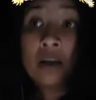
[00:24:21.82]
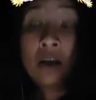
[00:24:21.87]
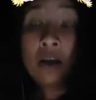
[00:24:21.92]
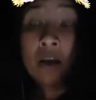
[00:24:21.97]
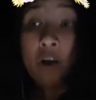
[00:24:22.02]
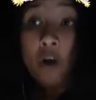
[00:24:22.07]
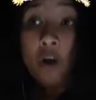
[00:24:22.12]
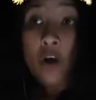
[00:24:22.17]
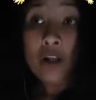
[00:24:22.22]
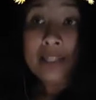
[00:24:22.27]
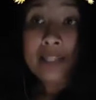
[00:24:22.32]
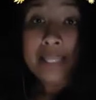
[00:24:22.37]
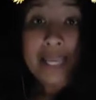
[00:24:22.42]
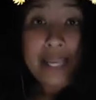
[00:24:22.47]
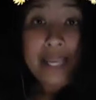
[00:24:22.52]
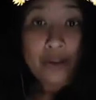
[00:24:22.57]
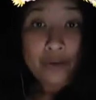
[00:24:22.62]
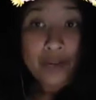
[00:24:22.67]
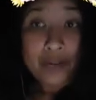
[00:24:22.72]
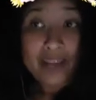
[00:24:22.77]
all
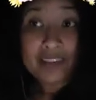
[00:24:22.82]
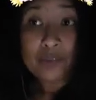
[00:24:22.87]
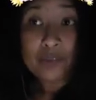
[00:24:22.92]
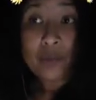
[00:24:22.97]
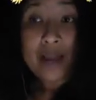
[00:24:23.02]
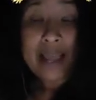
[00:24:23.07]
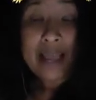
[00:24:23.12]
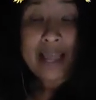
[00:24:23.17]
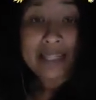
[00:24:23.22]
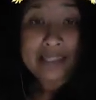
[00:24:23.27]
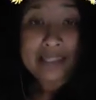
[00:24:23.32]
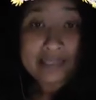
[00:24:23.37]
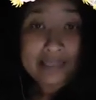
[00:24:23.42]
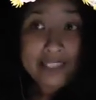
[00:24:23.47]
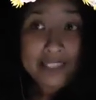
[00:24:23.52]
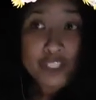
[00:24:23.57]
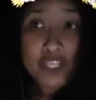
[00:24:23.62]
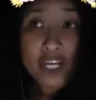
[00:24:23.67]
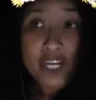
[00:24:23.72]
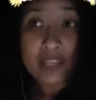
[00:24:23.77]
the areas where I had
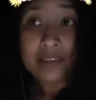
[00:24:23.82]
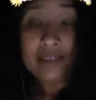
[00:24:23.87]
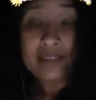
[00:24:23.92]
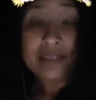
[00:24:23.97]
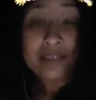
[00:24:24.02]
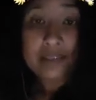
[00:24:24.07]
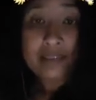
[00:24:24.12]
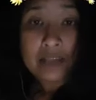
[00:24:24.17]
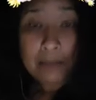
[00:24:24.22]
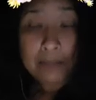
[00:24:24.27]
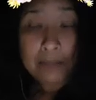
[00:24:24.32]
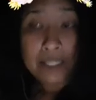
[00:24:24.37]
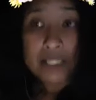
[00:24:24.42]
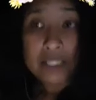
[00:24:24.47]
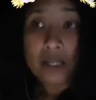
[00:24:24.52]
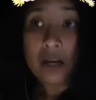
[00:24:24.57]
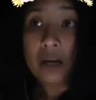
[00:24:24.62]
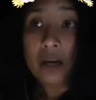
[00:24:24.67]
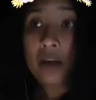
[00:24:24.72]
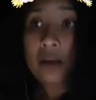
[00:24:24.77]
incisions, tummy
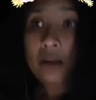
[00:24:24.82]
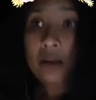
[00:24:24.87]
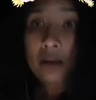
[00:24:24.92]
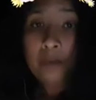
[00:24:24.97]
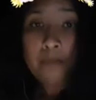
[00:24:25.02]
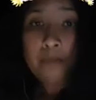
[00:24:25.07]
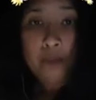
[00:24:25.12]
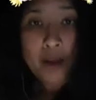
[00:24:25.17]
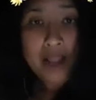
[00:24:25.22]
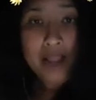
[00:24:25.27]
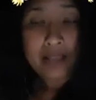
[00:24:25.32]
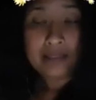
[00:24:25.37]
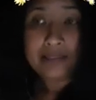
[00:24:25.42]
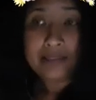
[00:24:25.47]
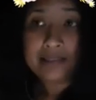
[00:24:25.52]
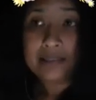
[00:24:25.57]
tuck, breasts,